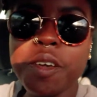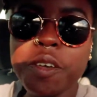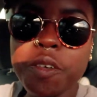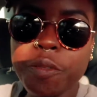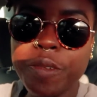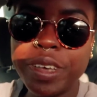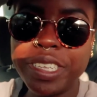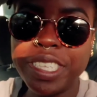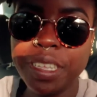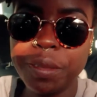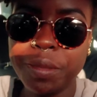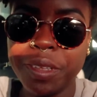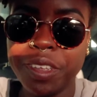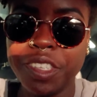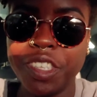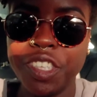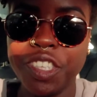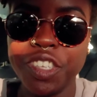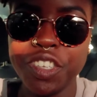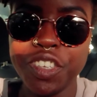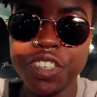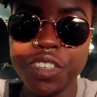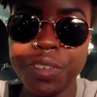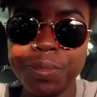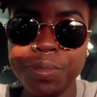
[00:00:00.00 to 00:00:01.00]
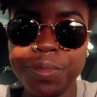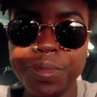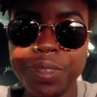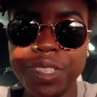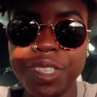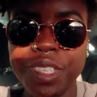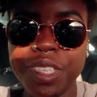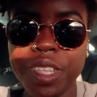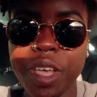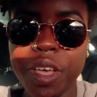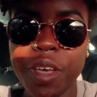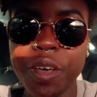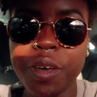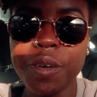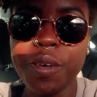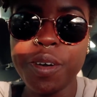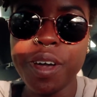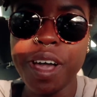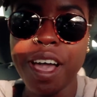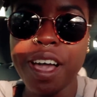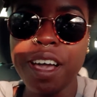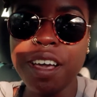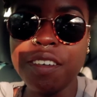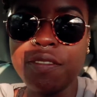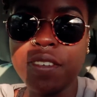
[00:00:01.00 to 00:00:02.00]
What's up, YouTube? So
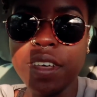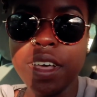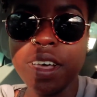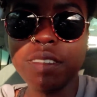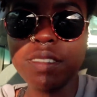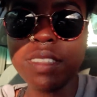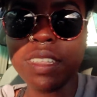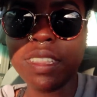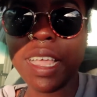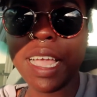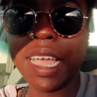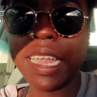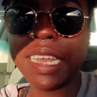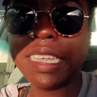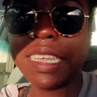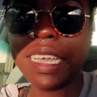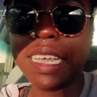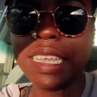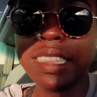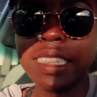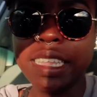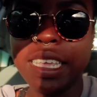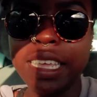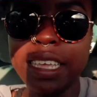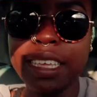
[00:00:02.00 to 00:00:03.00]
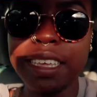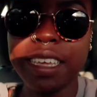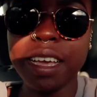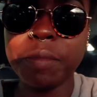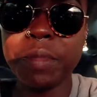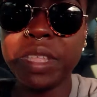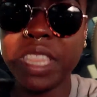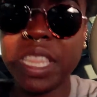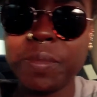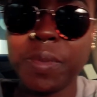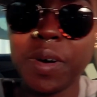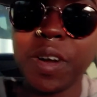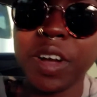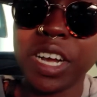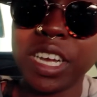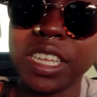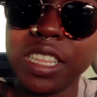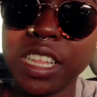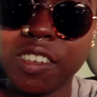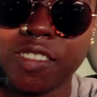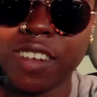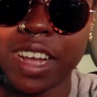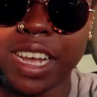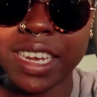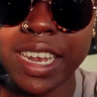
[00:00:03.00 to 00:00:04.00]
I found the lighting. I think I'm in the parking
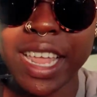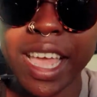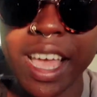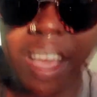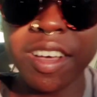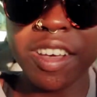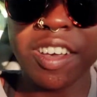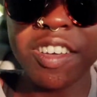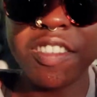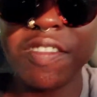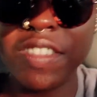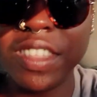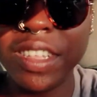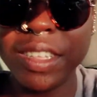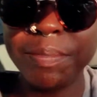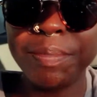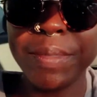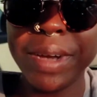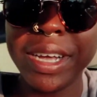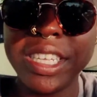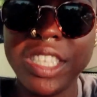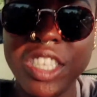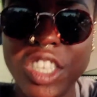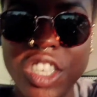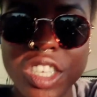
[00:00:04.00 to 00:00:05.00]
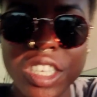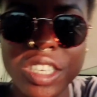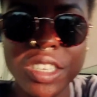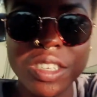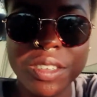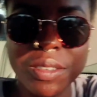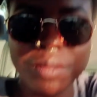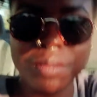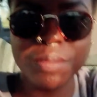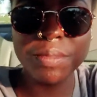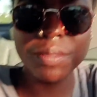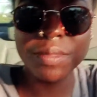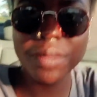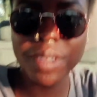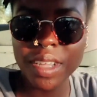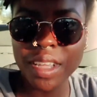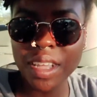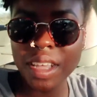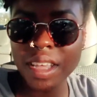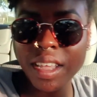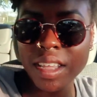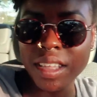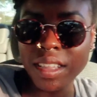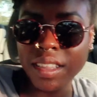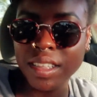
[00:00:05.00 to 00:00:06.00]
lot right now of my gym.
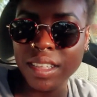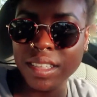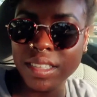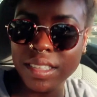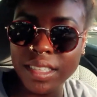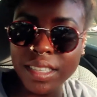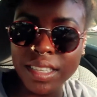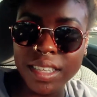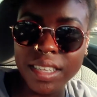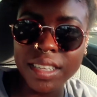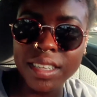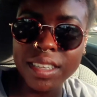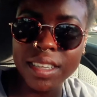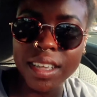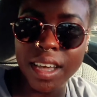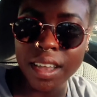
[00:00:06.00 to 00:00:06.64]
Let's see.